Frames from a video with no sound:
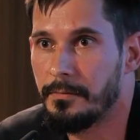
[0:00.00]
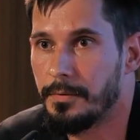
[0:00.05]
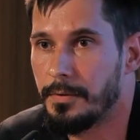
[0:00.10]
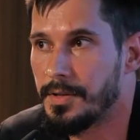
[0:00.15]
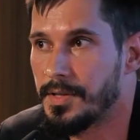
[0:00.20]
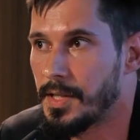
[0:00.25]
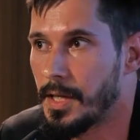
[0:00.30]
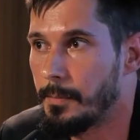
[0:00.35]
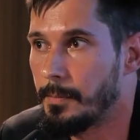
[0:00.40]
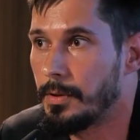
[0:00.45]
For
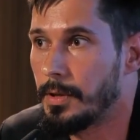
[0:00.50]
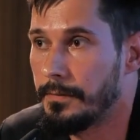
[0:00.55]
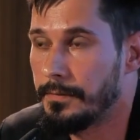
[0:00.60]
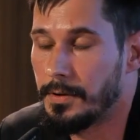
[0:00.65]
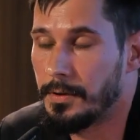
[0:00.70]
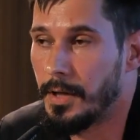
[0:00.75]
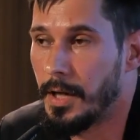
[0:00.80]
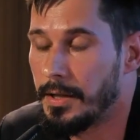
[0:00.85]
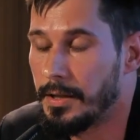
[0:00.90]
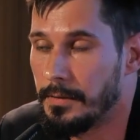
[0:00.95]
example,
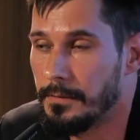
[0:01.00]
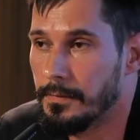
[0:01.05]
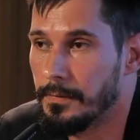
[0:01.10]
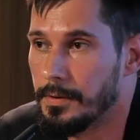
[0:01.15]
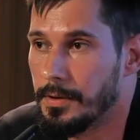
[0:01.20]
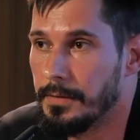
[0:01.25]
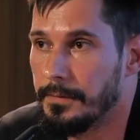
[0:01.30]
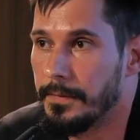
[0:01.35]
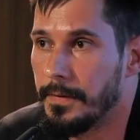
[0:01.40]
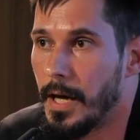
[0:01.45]
after
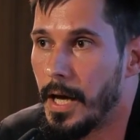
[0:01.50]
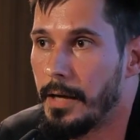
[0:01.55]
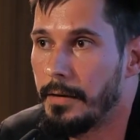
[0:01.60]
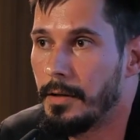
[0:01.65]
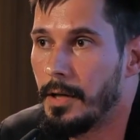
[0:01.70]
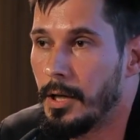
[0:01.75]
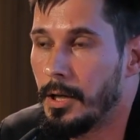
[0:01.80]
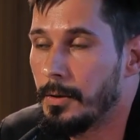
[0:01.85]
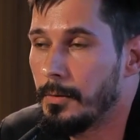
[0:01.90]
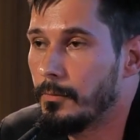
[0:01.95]

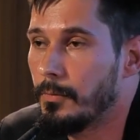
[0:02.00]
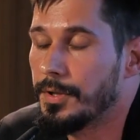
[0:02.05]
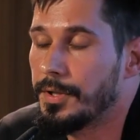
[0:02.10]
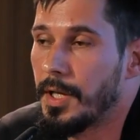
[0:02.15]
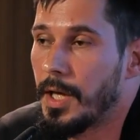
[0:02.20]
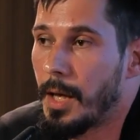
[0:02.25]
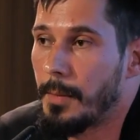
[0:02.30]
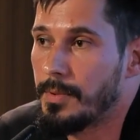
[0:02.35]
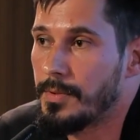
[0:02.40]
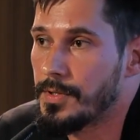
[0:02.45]
1945, what
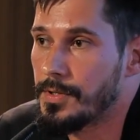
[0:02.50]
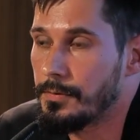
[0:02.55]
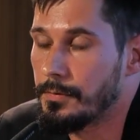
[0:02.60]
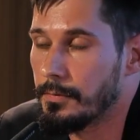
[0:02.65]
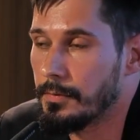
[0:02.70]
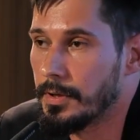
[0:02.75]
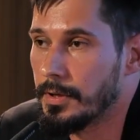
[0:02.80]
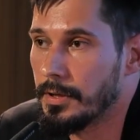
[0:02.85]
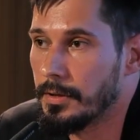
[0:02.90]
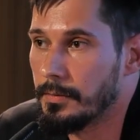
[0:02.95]
happens to
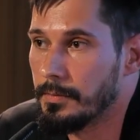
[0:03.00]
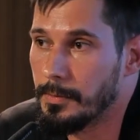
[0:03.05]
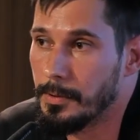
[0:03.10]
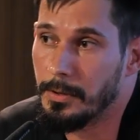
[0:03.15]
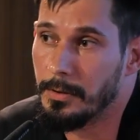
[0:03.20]
the